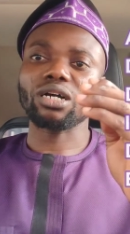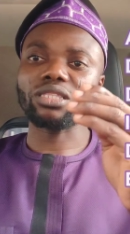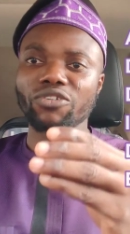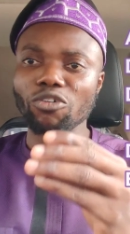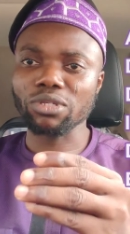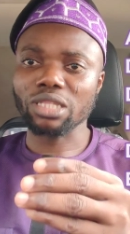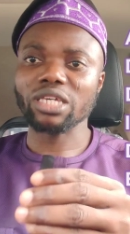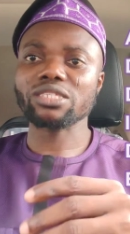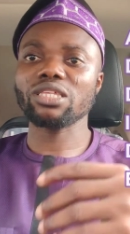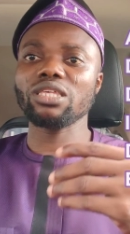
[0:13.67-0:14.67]
uh, development
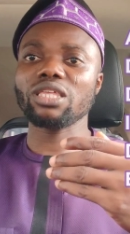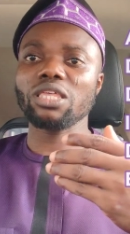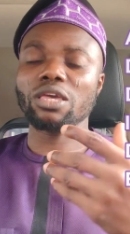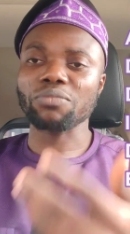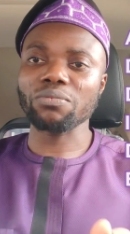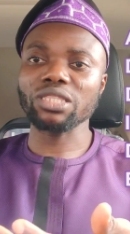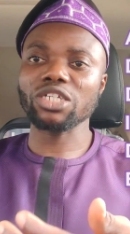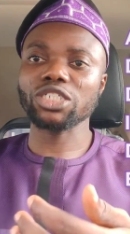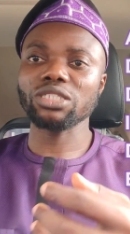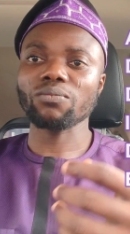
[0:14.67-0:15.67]
and testing,
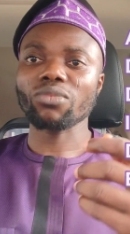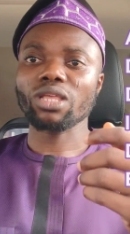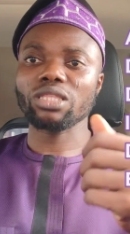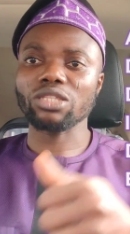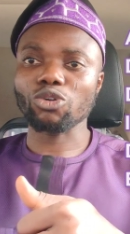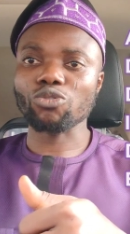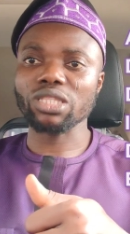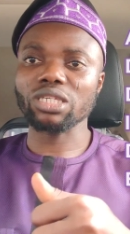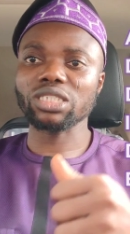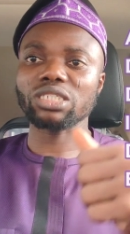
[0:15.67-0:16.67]
implementation, then
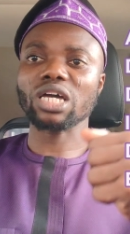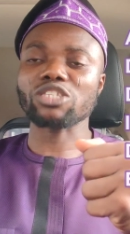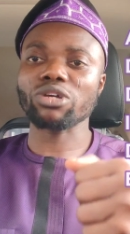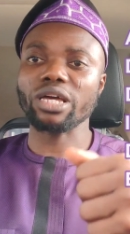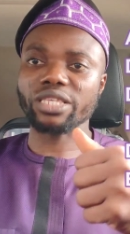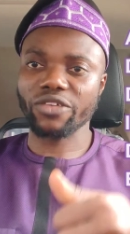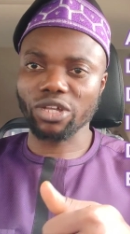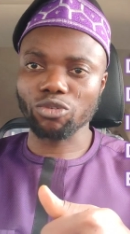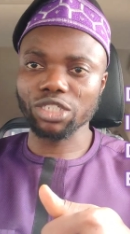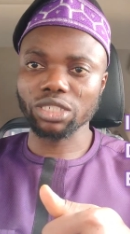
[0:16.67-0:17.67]
documentation, as well as
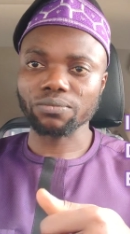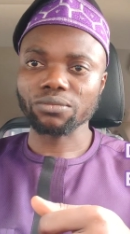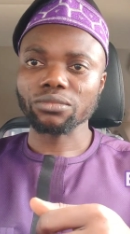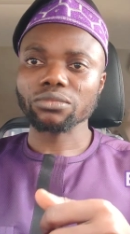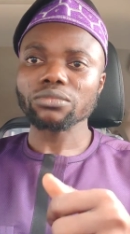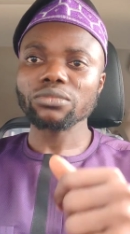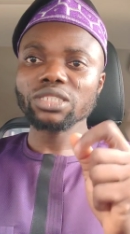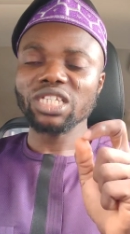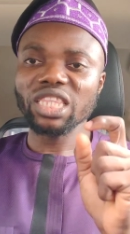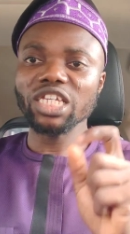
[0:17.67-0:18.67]
evaluation.
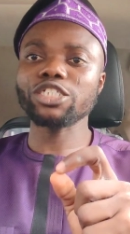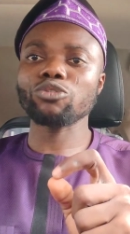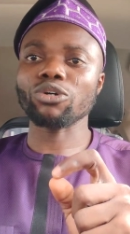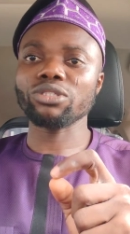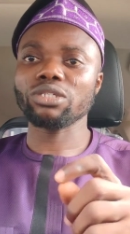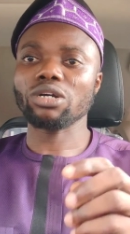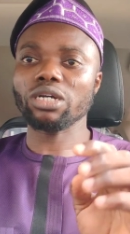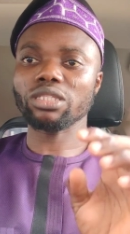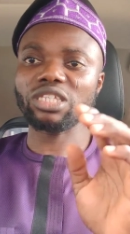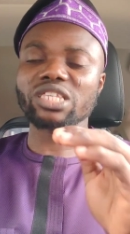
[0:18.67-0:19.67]
In each one,
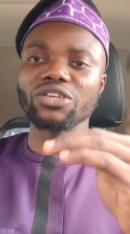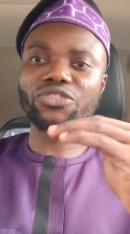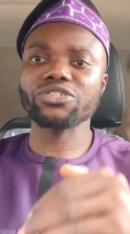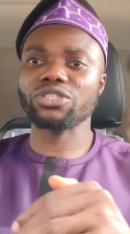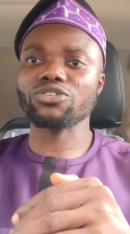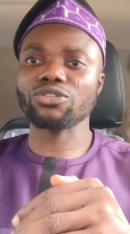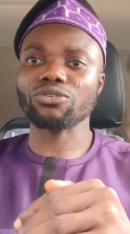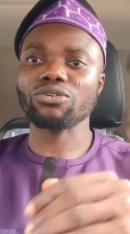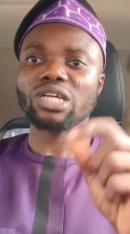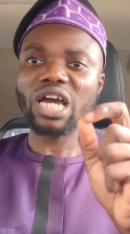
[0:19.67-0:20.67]
these are the things you need to
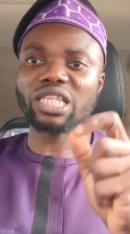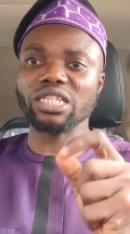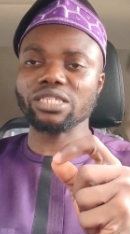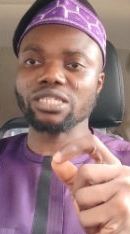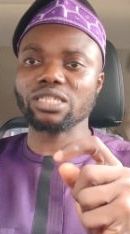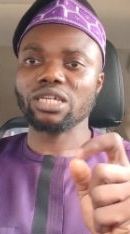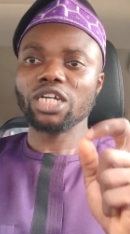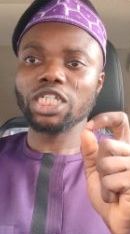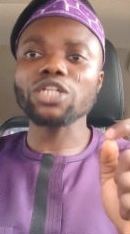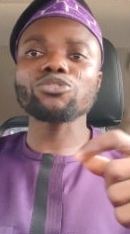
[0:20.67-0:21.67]
know. Analysis.
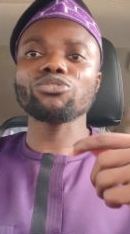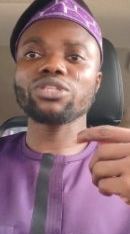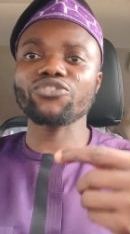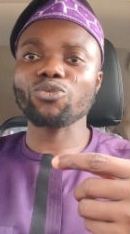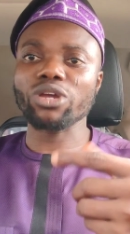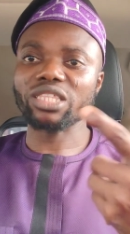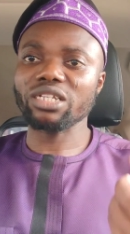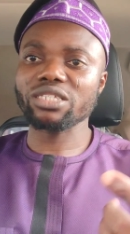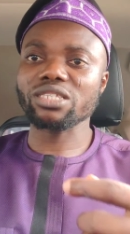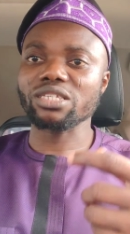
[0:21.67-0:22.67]
You need to know different way.
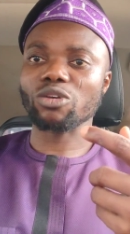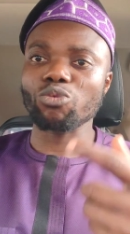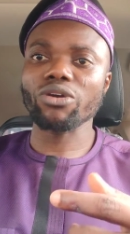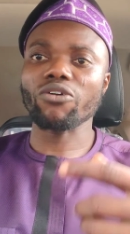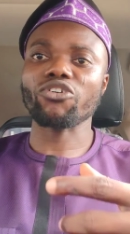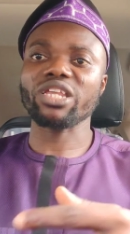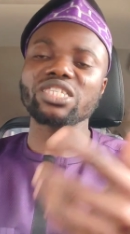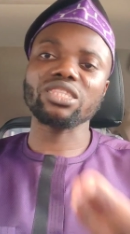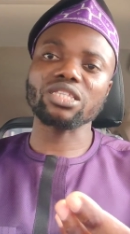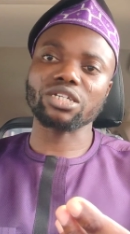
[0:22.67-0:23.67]
Analysis is a way of
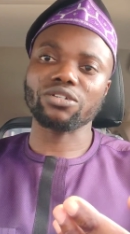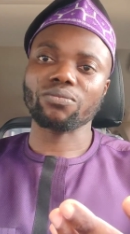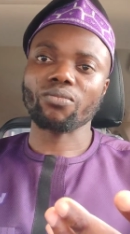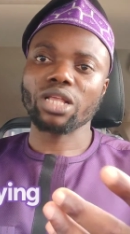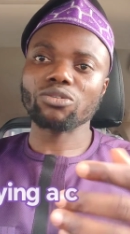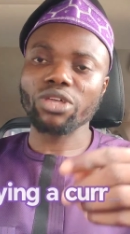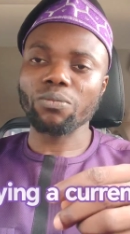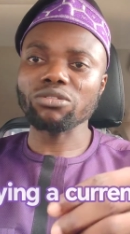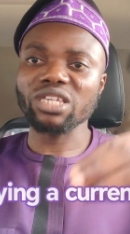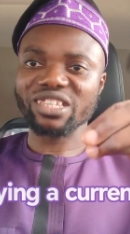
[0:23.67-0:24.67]
collecting data. So
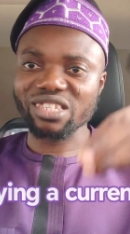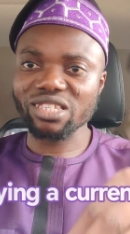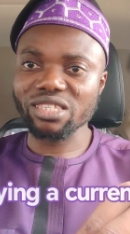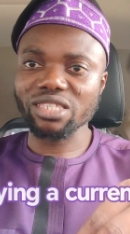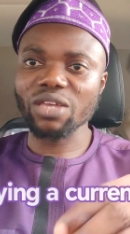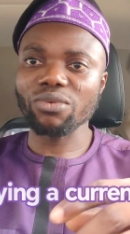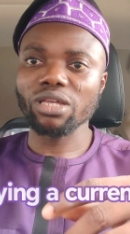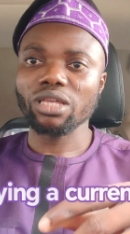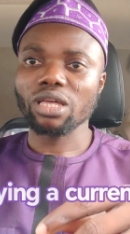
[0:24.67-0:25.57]
about the existing system,